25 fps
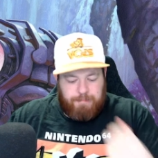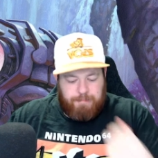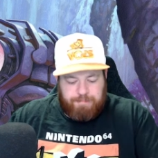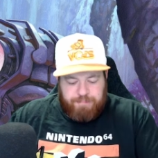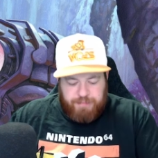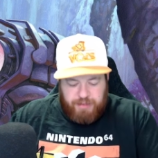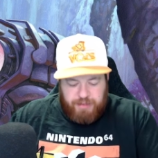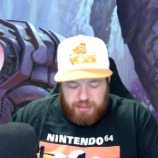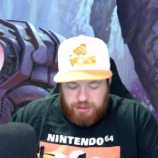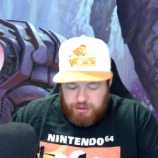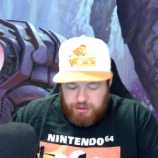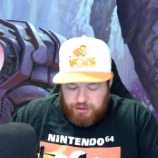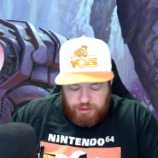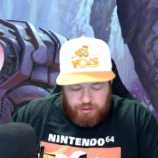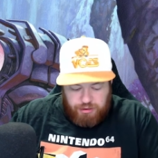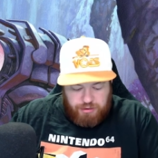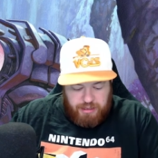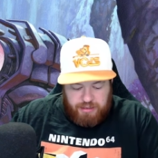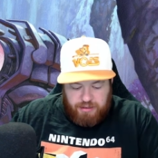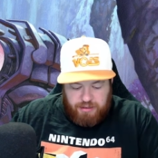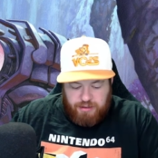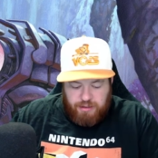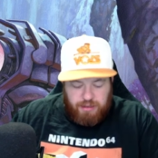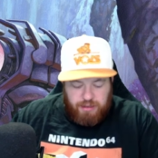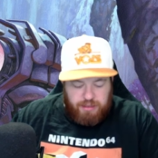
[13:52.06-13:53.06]
Let's just go
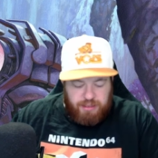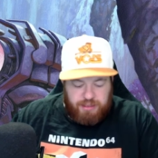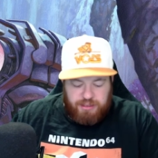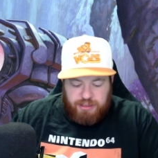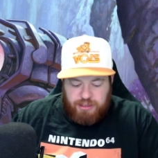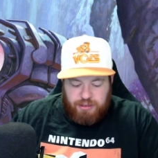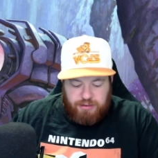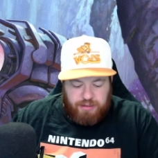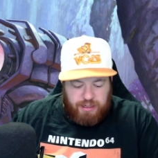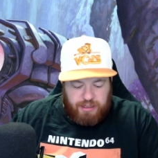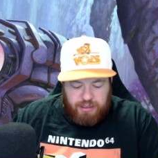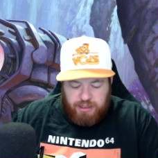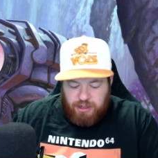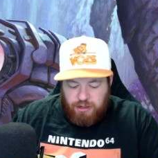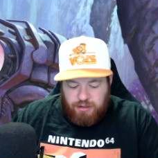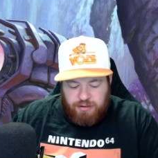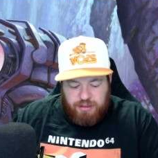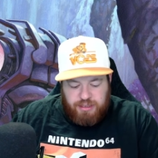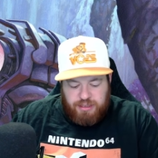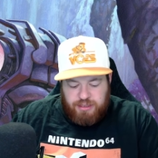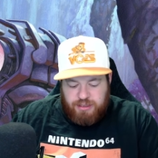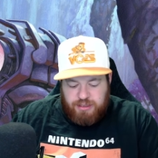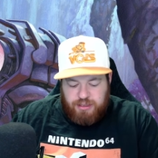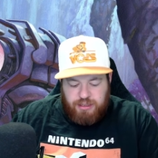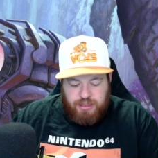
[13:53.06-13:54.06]
down to the list here. I called
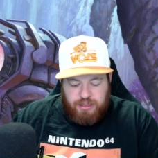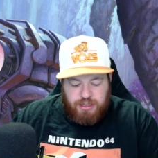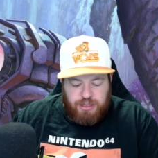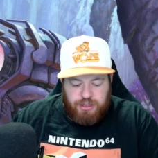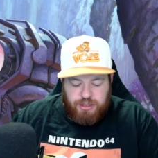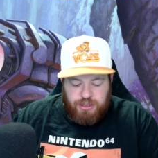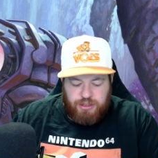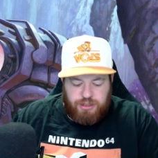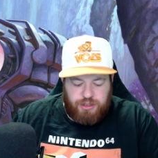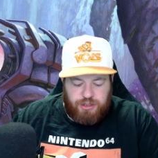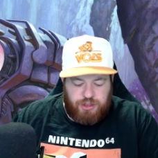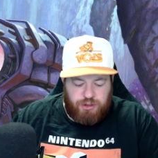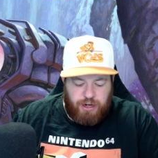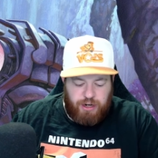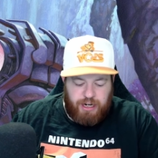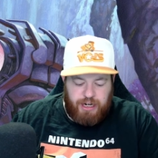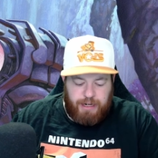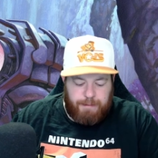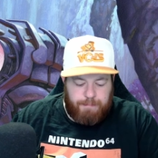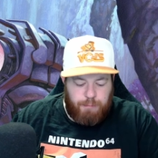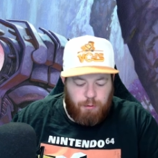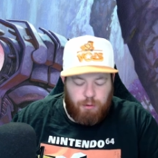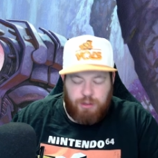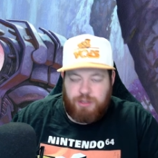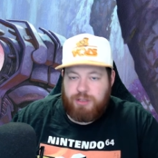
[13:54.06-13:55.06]
this as the ninjas in
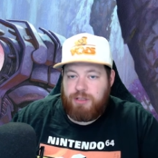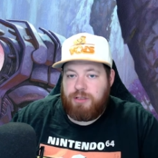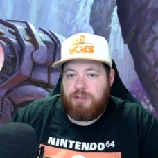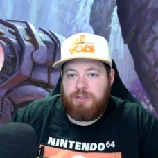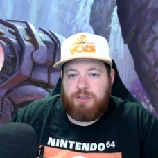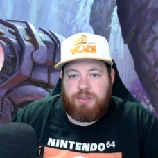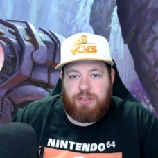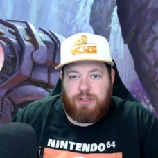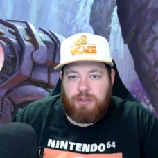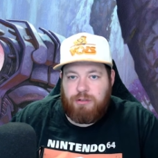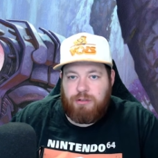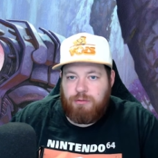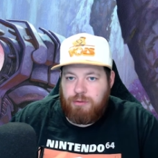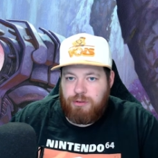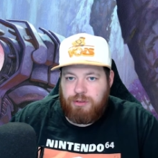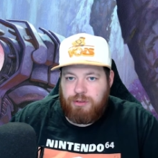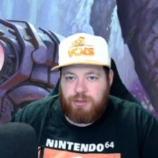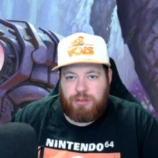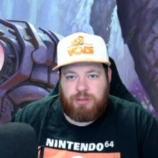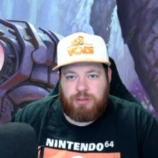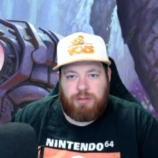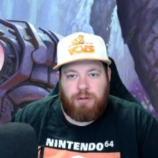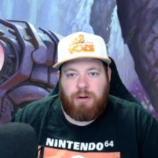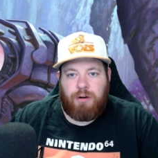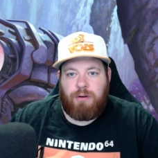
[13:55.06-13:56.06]
training portion, so we'll
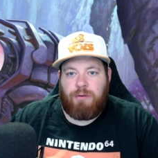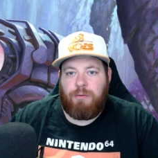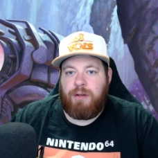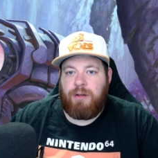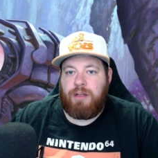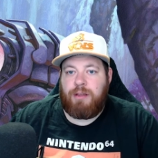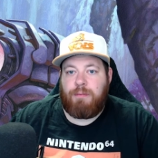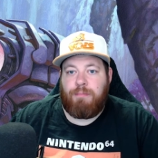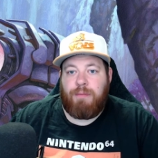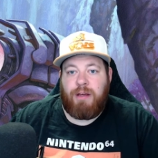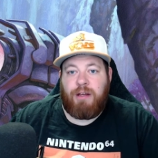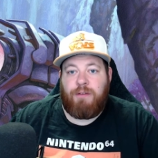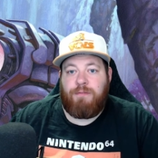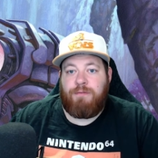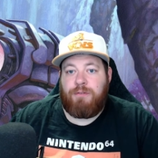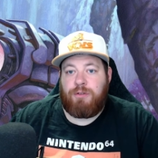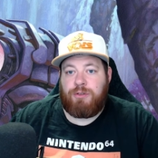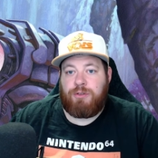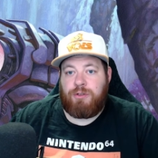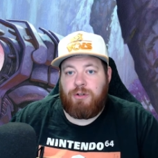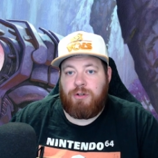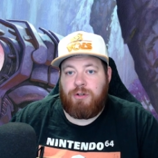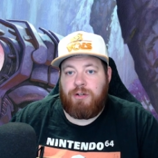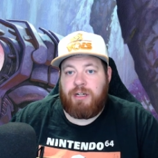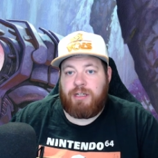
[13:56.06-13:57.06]
just start with Baleful
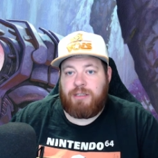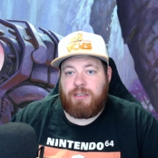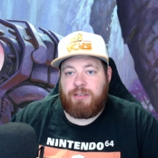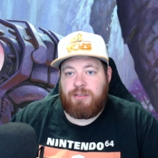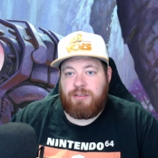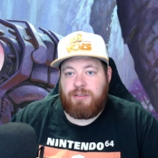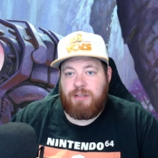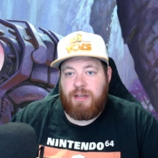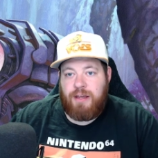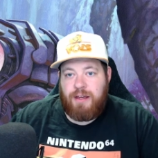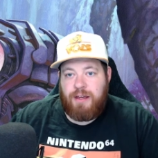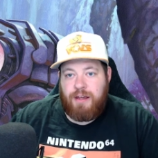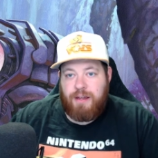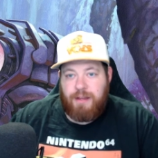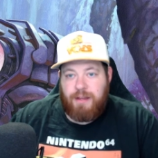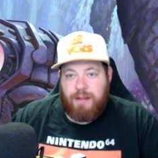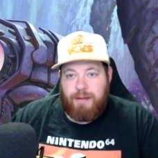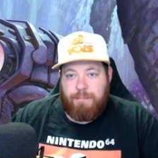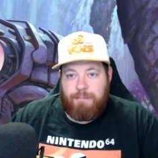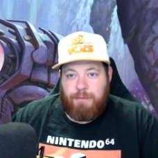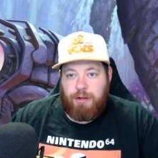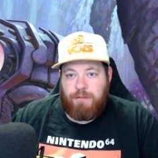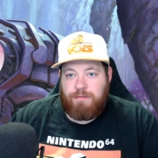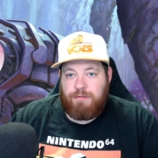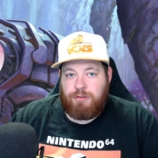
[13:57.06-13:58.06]
Strix.
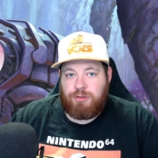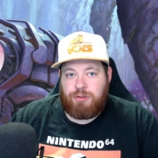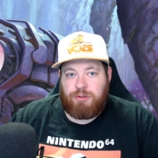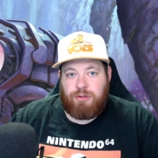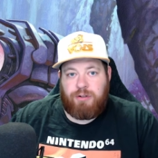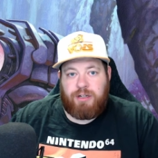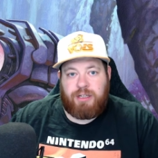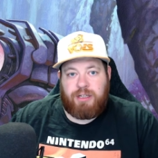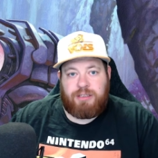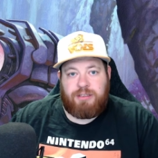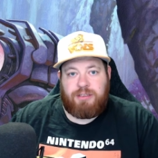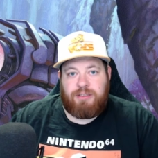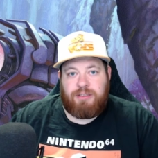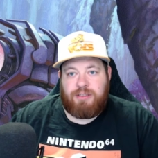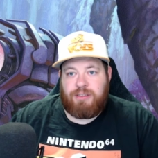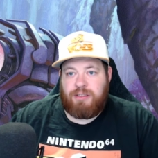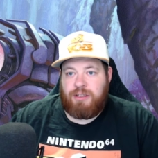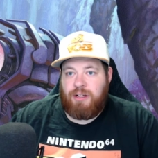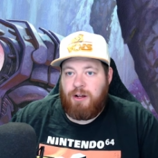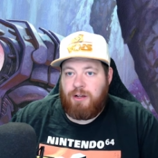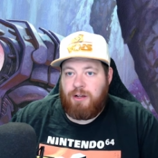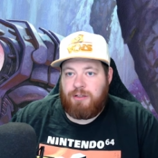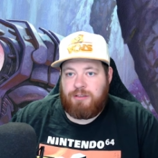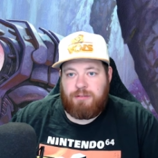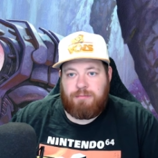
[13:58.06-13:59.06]
Baleful Strix is an
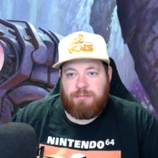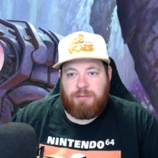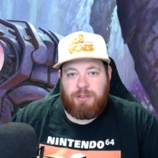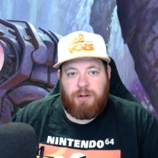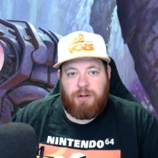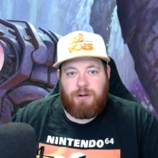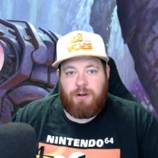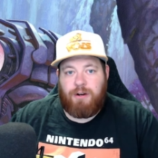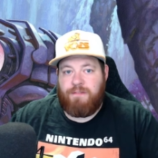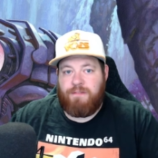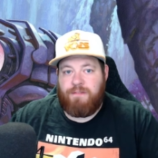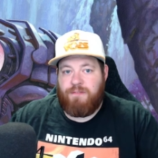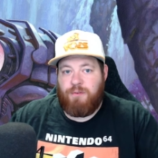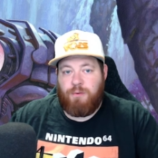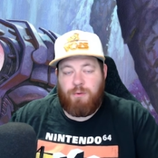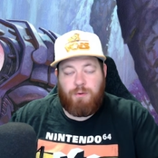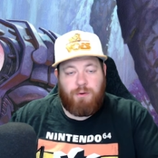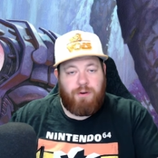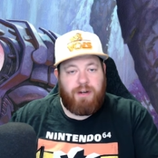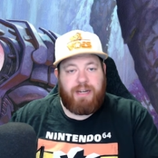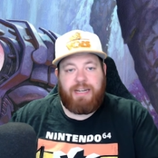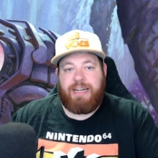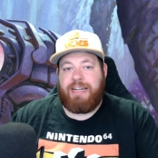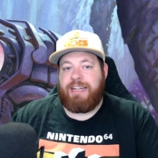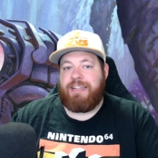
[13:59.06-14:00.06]
awesome card
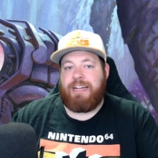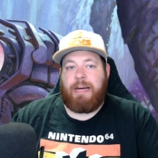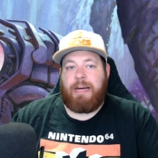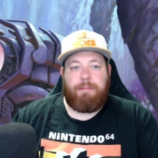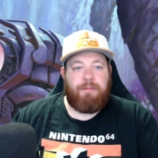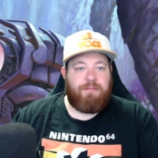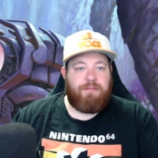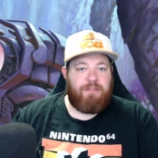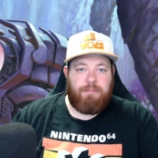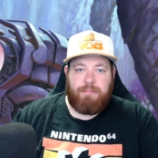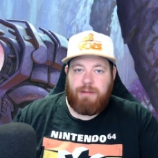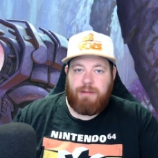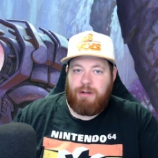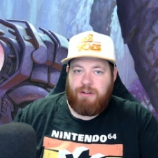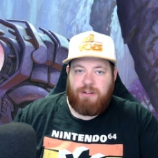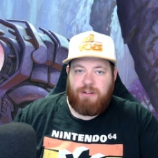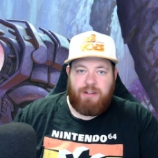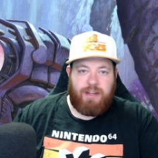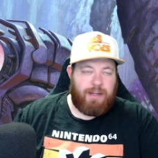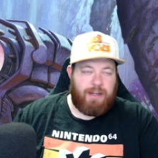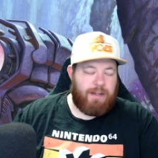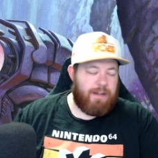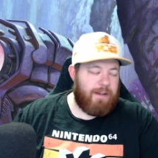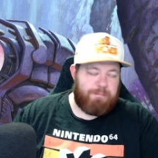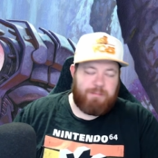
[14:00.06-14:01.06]
for any type of Dimir
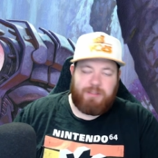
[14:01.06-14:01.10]
deck.